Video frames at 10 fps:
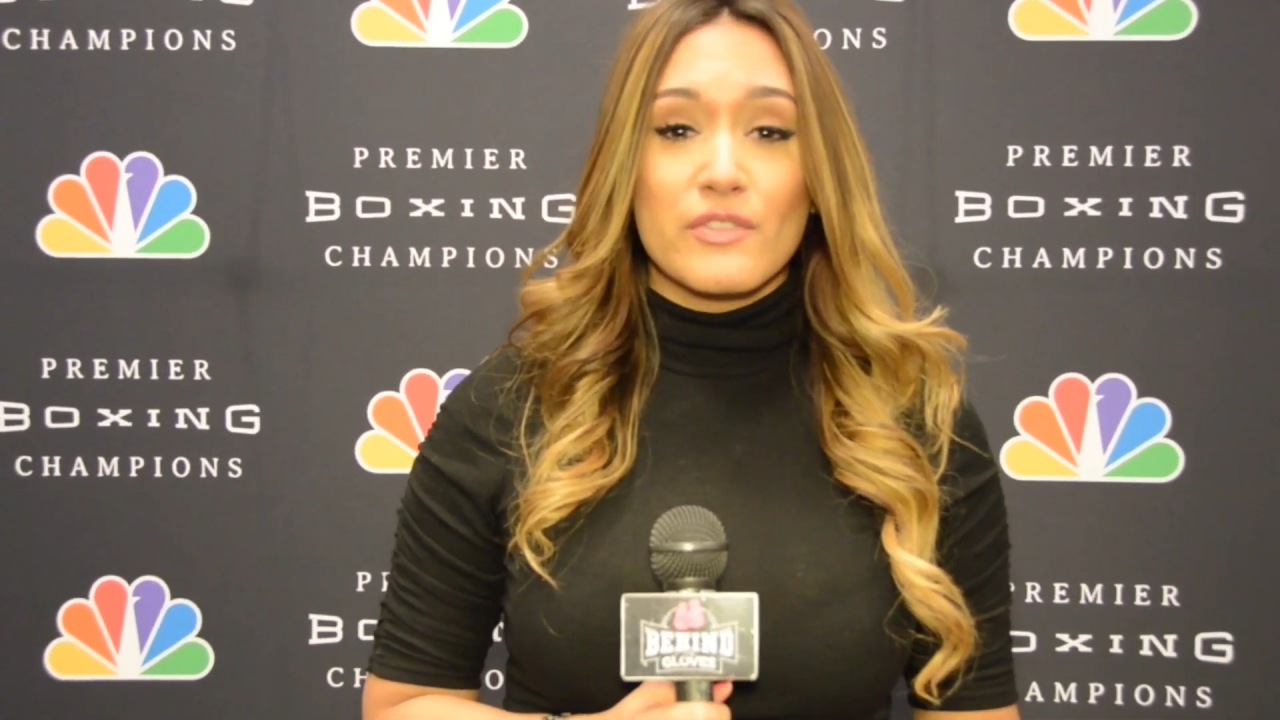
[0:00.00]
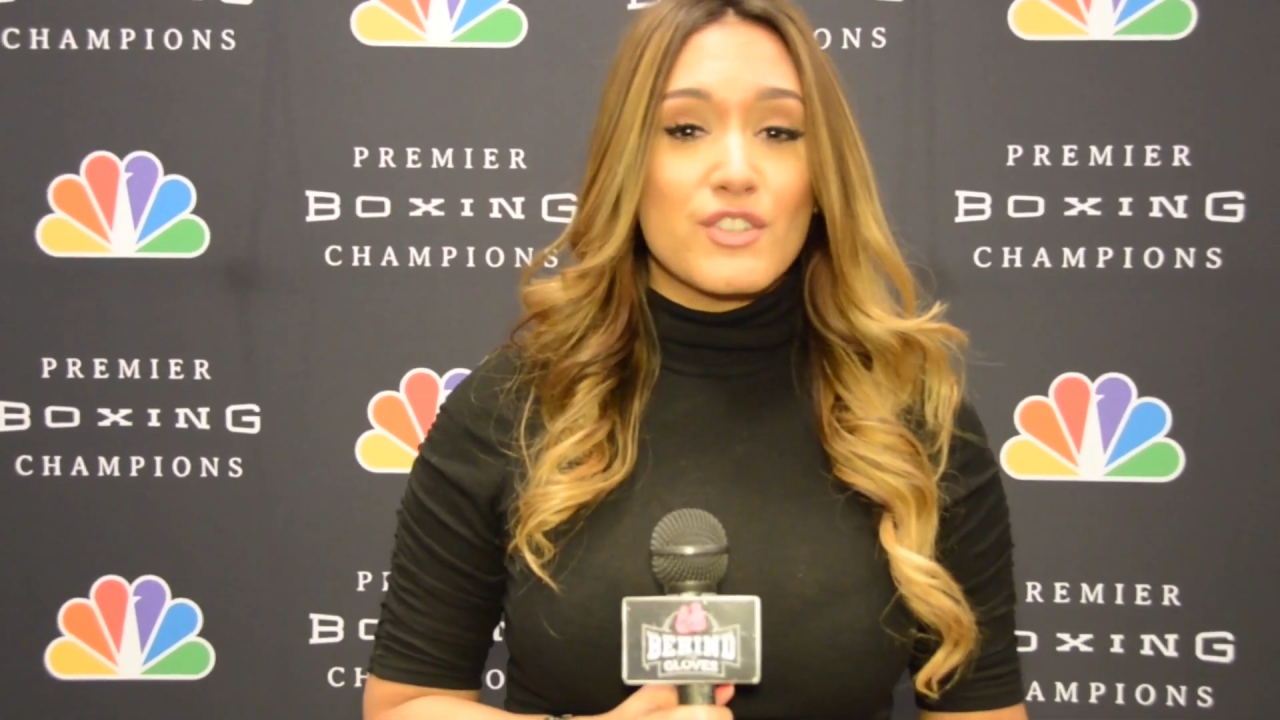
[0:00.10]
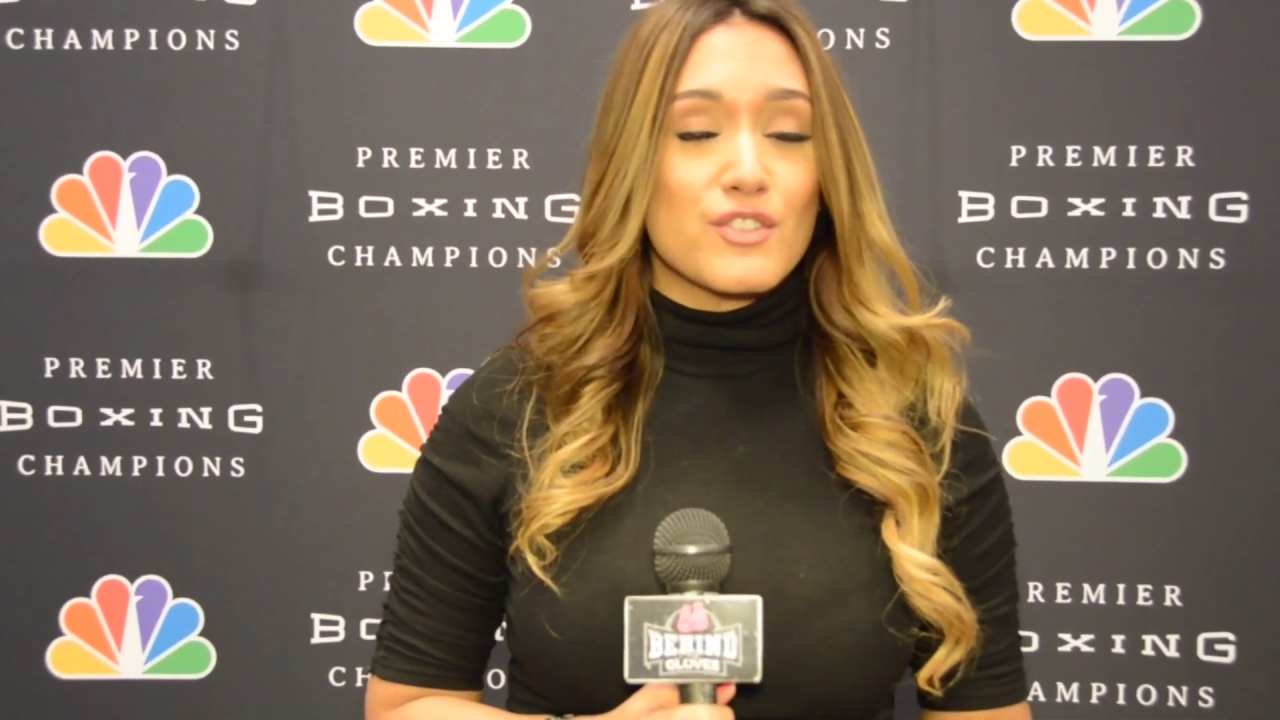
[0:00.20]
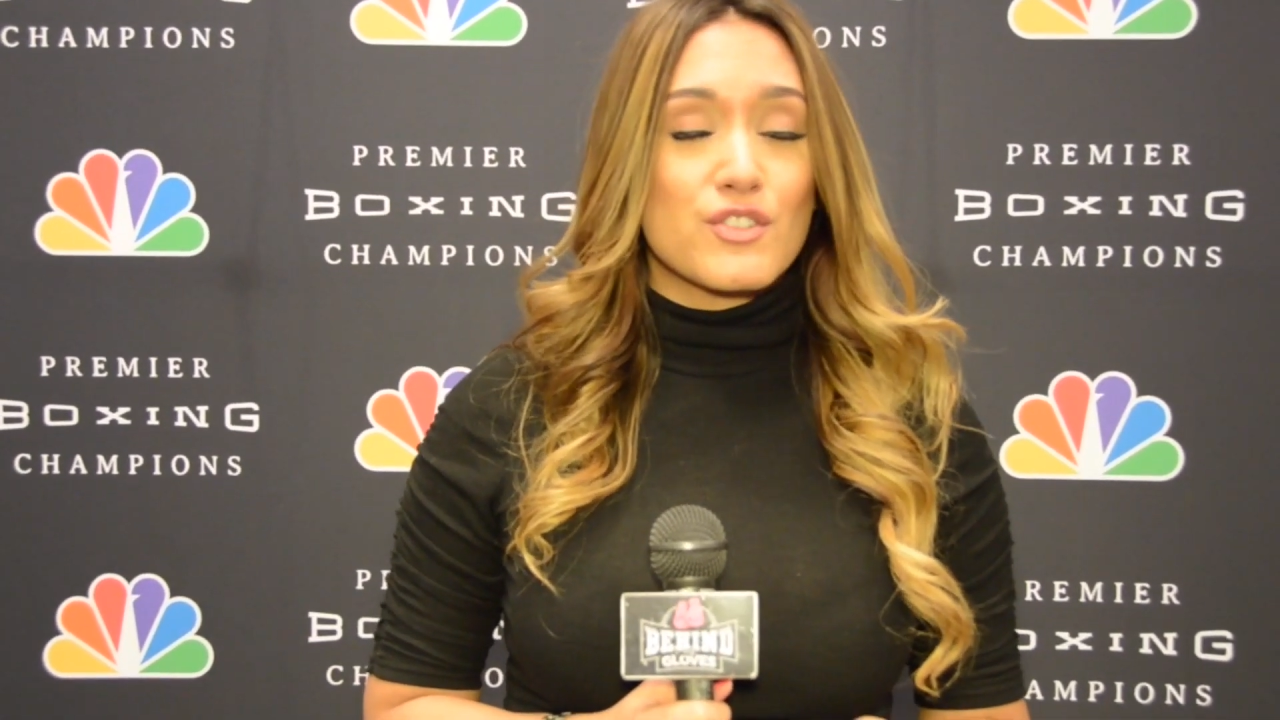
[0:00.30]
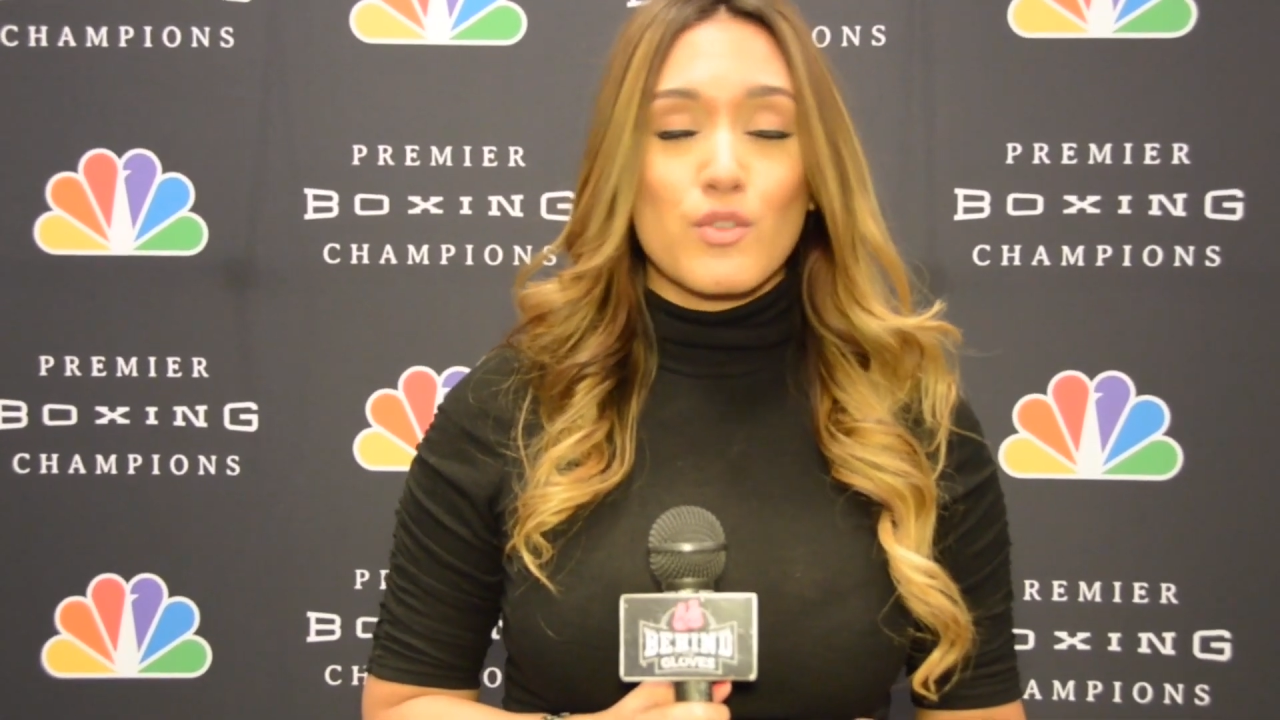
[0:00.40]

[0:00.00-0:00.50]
features